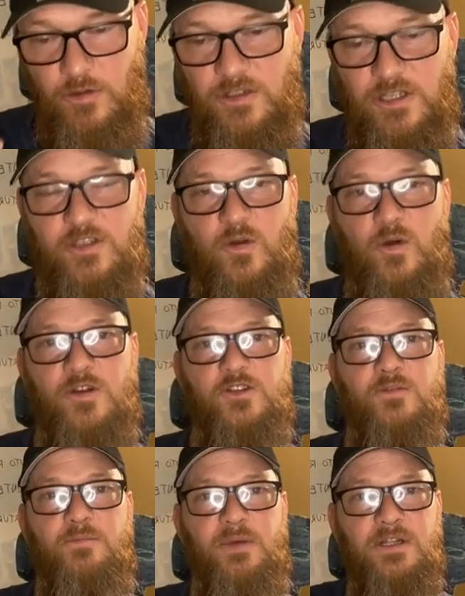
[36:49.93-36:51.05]
use this course
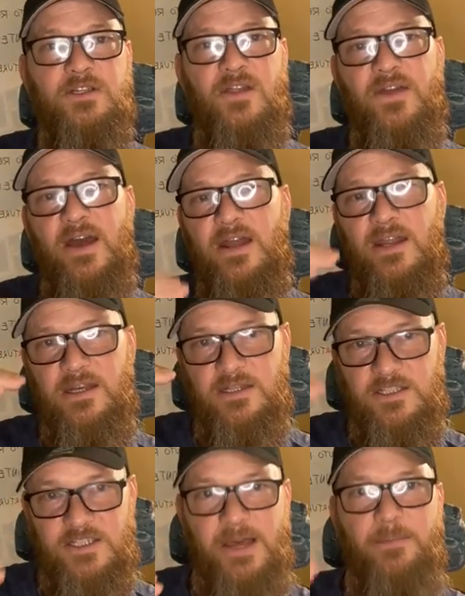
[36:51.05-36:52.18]
to build on that, and
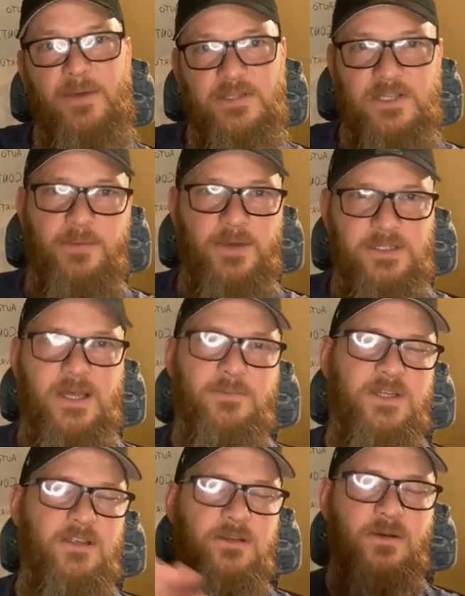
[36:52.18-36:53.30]
it step by step by
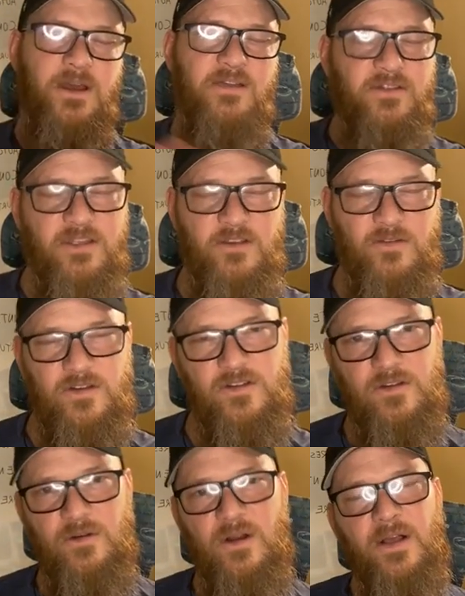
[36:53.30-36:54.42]
step tells you everything you need
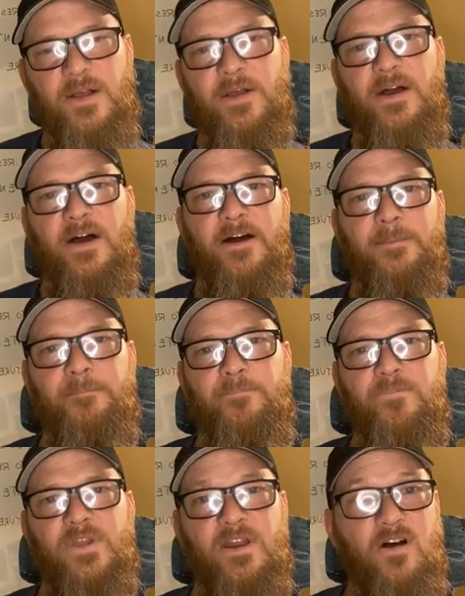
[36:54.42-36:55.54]
to do,
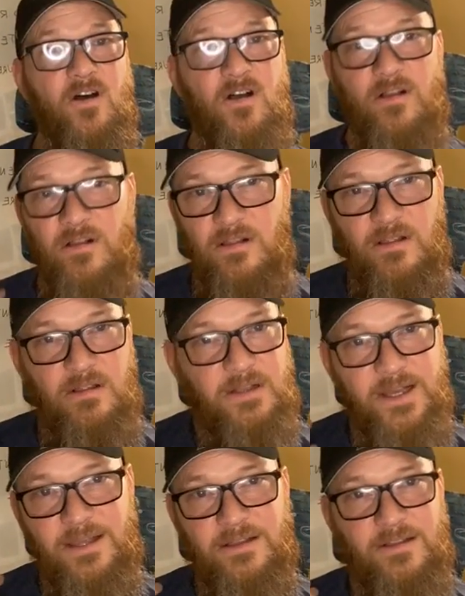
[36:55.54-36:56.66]
and all
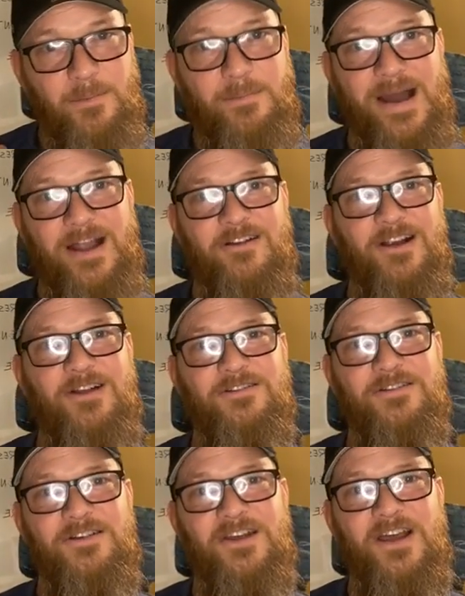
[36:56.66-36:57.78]
like the
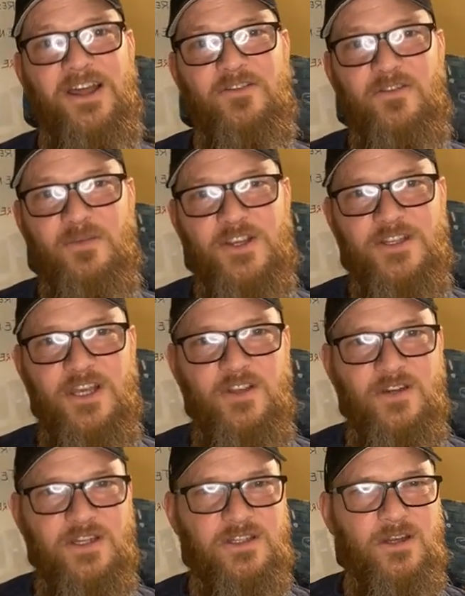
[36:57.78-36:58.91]
background information that
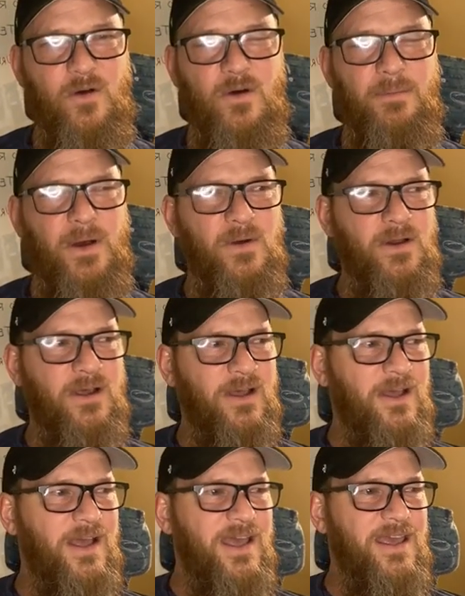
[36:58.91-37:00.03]
you need to know about,
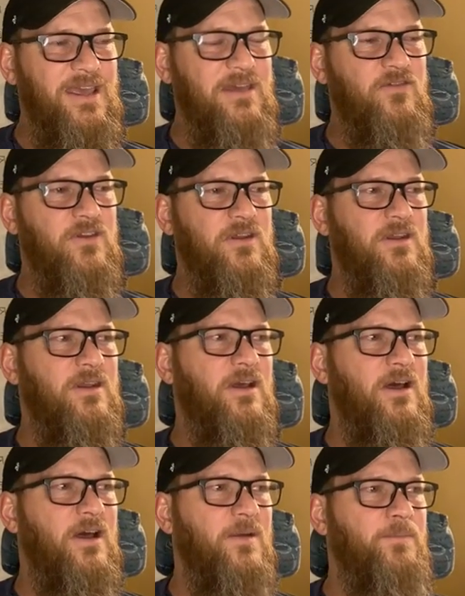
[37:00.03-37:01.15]
even
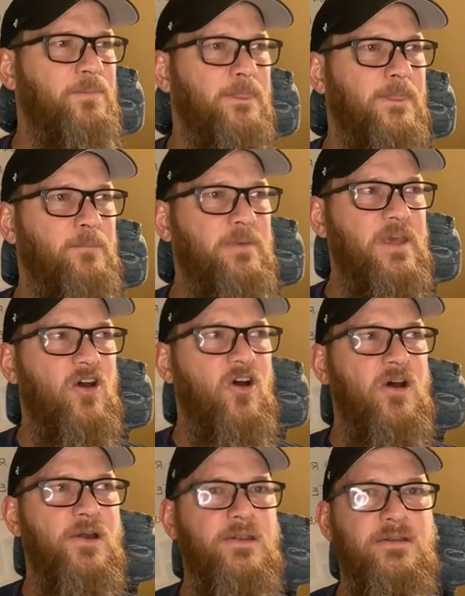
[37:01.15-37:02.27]

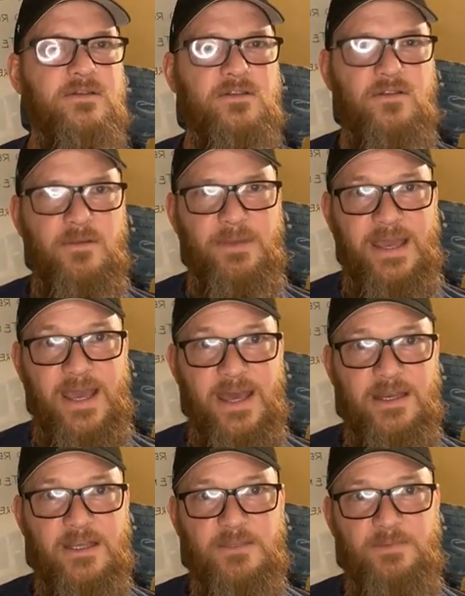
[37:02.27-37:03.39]
beyond the
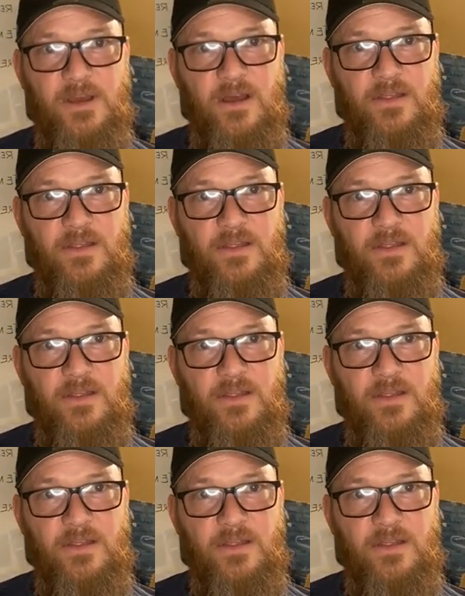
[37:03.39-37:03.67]
mechanics,